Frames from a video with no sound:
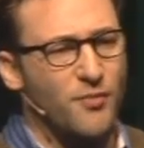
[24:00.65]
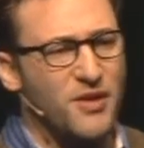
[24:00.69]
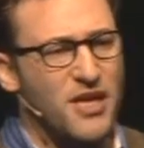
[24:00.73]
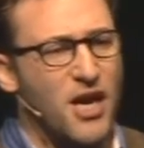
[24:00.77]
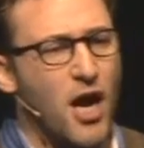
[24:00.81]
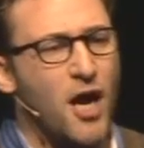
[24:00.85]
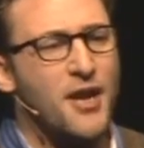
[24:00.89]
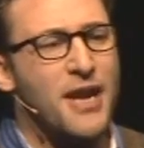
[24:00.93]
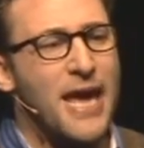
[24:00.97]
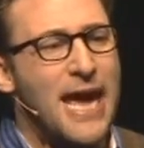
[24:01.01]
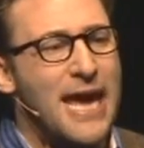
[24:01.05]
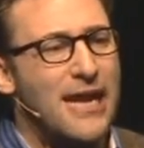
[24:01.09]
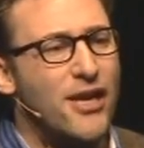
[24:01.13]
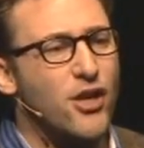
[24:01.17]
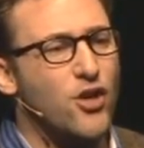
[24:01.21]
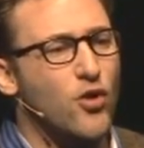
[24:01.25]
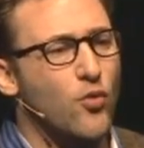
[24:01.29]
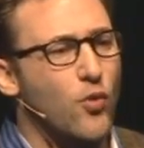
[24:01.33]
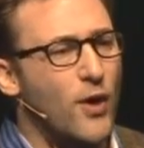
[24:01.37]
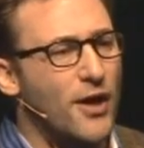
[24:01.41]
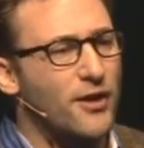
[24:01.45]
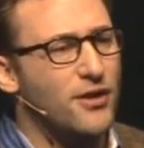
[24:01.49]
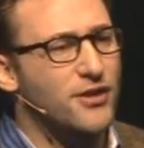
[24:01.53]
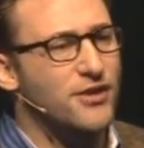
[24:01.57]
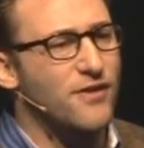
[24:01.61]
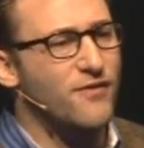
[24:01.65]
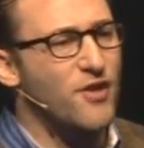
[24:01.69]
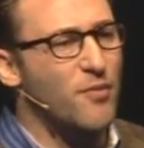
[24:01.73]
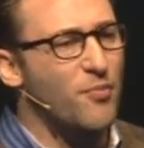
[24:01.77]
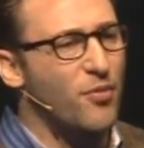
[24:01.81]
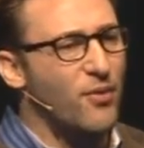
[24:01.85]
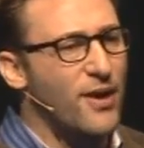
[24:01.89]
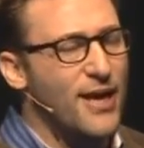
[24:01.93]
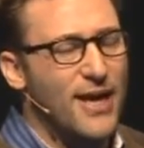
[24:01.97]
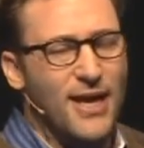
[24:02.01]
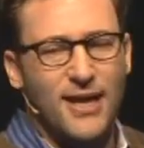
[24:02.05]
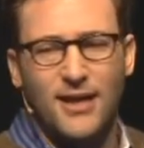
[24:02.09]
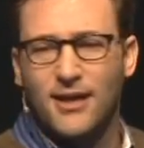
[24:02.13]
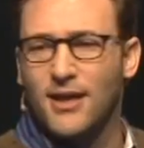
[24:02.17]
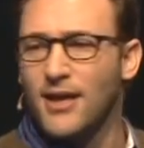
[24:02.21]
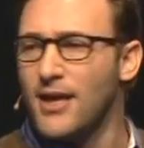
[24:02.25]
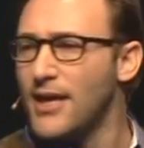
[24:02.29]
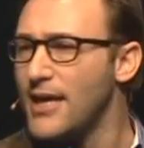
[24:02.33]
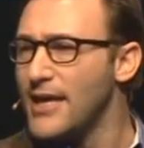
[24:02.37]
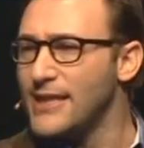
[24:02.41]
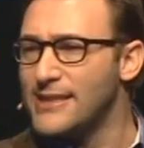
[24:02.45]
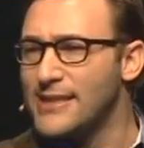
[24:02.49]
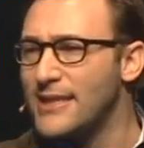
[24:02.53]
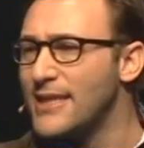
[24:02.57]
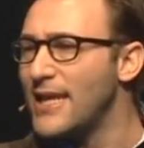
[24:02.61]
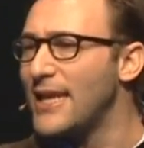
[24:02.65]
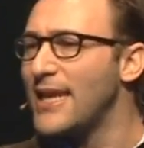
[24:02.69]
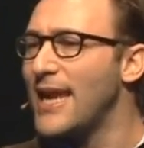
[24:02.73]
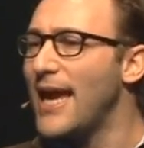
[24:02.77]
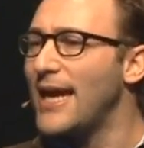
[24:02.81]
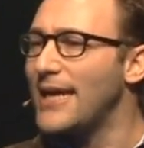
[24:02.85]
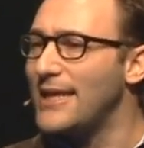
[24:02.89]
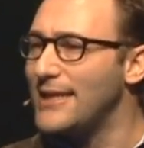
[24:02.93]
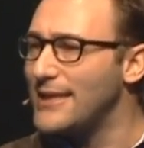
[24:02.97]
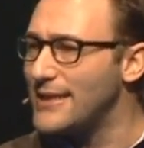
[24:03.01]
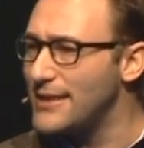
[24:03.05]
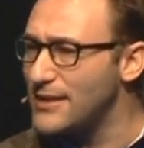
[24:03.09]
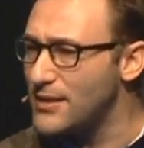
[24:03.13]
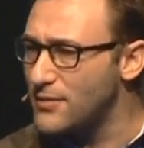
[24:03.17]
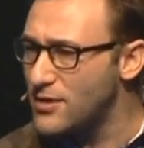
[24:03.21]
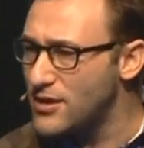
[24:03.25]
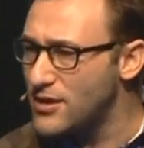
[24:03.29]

The unaided awareness of the brand is in the 90th